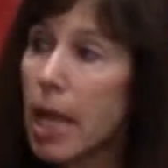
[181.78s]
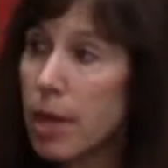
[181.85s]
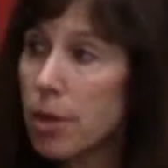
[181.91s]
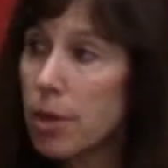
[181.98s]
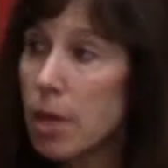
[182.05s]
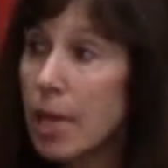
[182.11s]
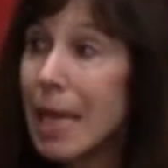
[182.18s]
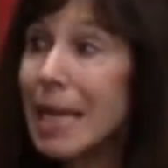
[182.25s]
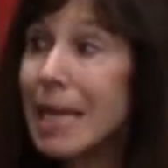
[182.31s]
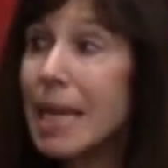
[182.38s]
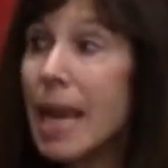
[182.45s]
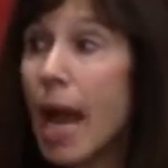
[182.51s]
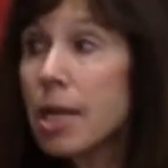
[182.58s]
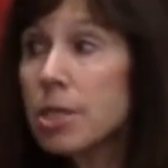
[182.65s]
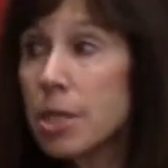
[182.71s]
letter
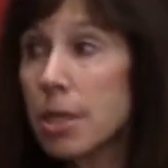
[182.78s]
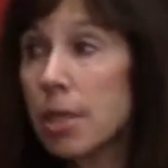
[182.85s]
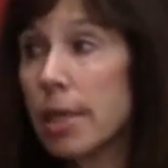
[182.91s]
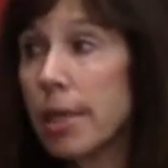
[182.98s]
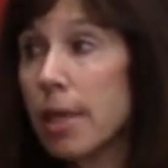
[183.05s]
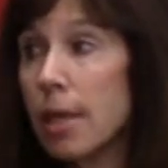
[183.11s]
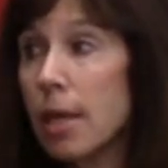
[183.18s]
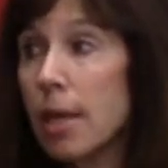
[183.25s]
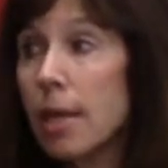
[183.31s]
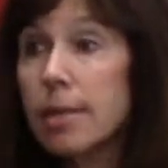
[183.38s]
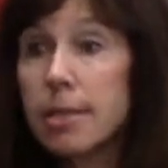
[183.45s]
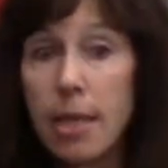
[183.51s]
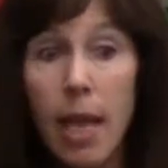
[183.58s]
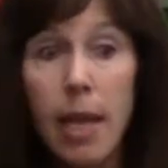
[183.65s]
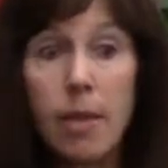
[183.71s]
nationally,
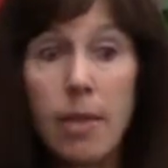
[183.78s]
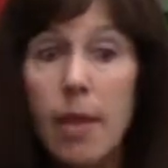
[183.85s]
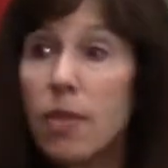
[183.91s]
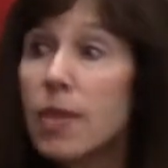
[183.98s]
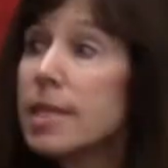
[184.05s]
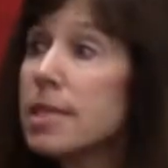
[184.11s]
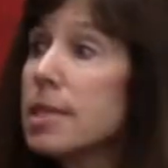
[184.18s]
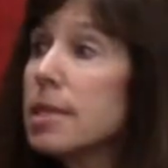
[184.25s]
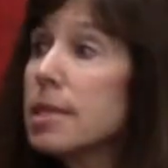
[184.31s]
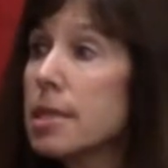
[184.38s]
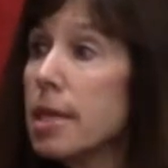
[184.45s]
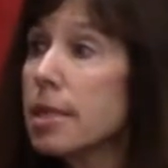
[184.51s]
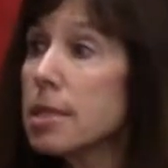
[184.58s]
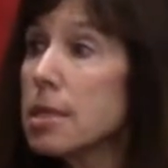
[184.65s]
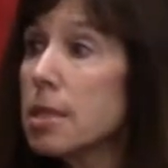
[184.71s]
saying that this
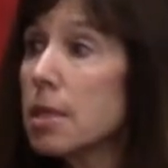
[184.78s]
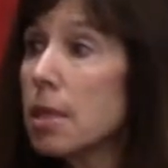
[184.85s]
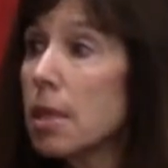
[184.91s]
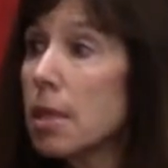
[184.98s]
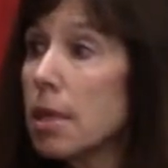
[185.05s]
exists,